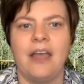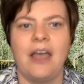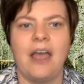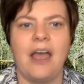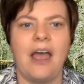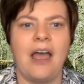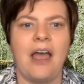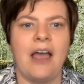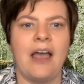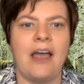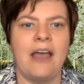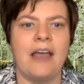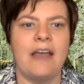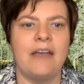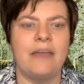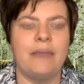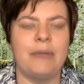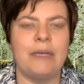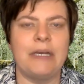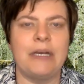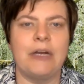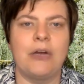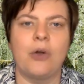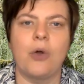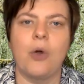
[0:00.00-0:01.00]
I have
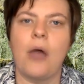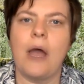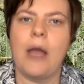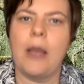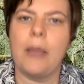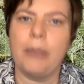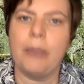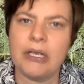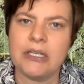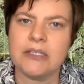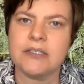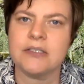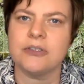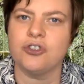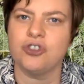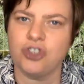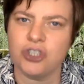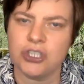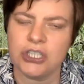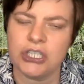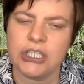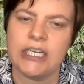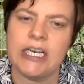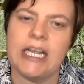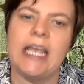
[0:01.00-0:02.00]
been on quite a personal
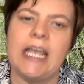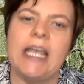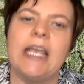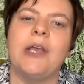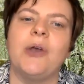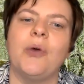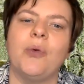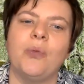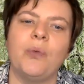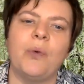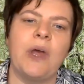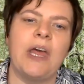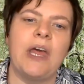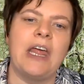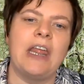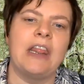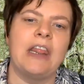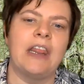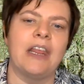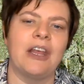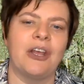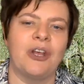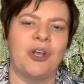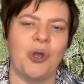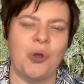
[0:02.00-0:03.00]
journey with
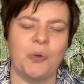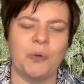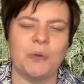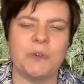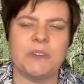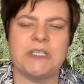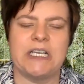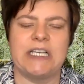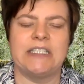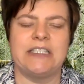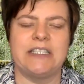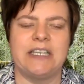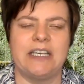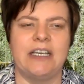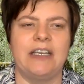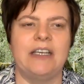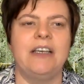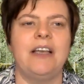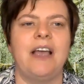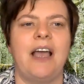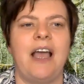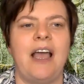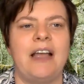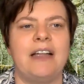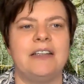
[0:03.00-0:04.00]
goal setting
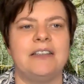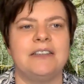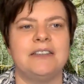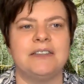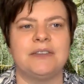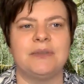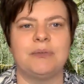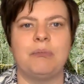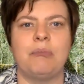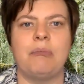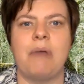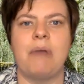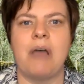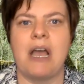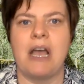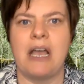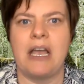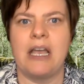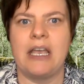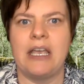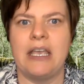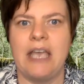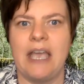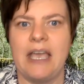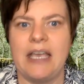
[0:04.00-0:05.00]
and
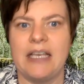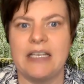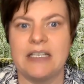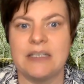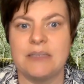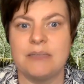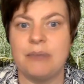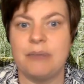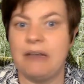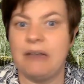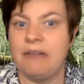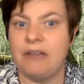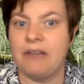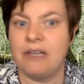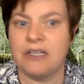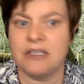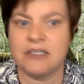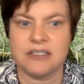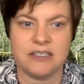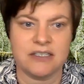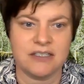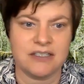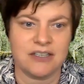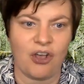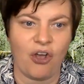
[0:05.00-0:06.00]
my
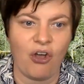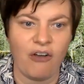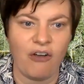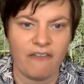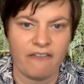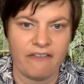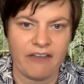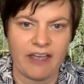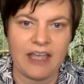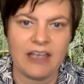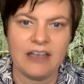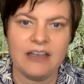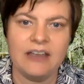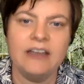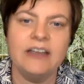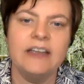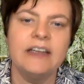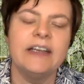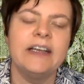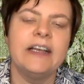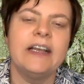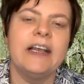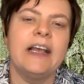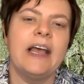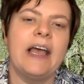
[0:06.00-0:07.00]
experiences of
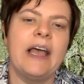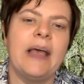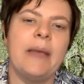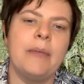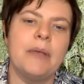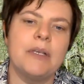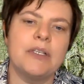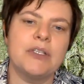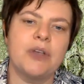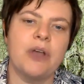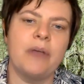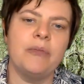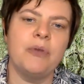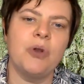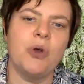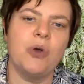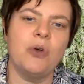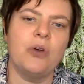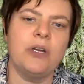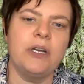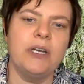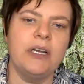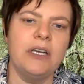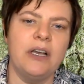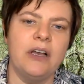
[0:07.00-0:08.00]
it. So I'm not
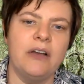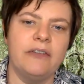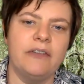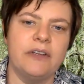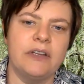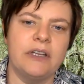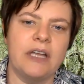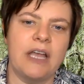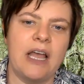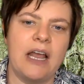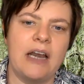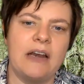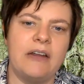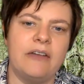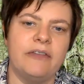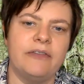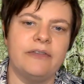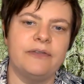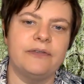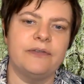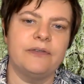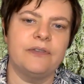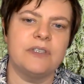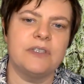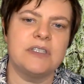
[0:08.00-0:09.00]
going to cover the kind of
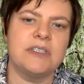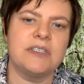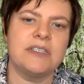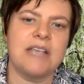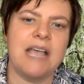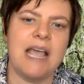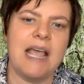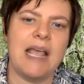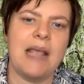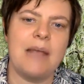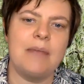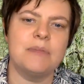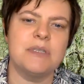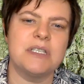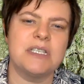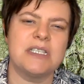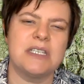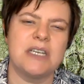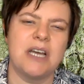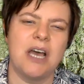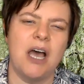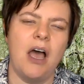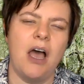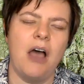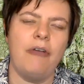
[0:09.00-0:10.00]
same
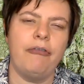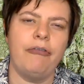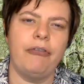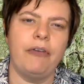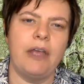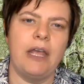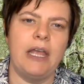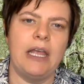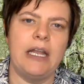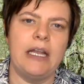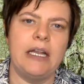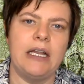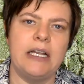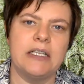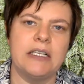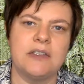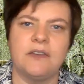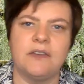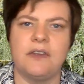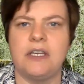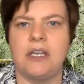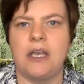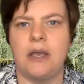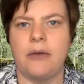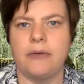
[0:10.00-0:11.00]
stuff in this
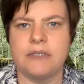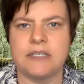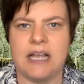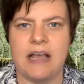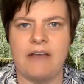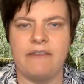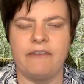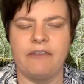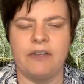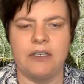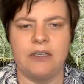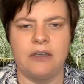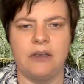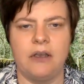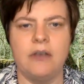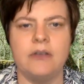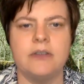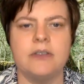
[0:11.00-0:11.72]
video as that video.